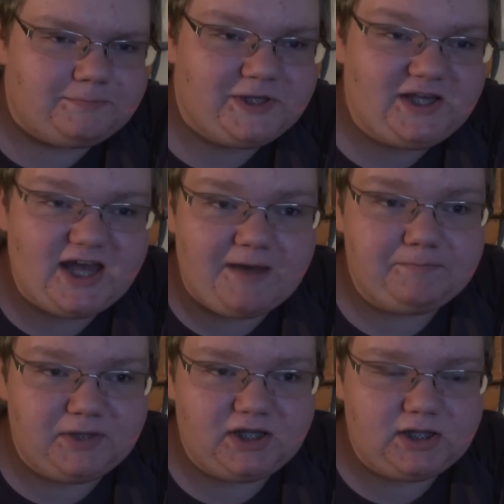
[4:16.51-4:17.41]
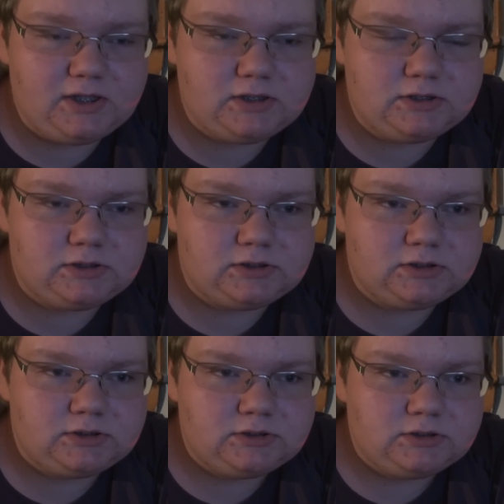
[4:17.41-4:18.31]
PM me,
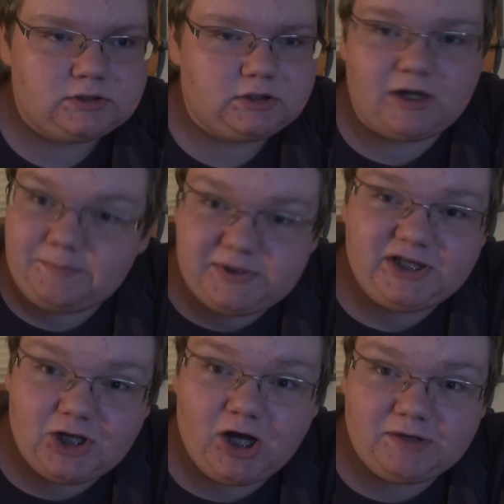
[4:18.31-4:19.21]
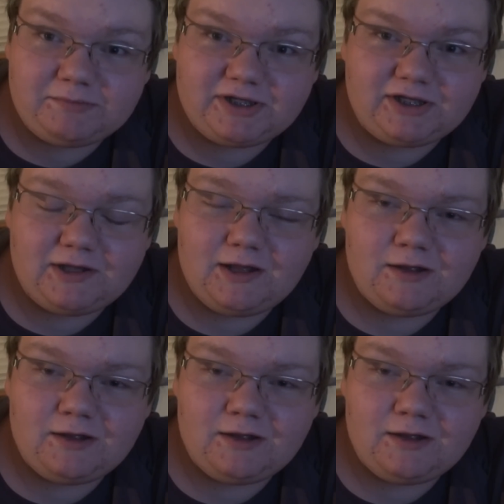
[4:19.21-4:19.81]
not pee on me,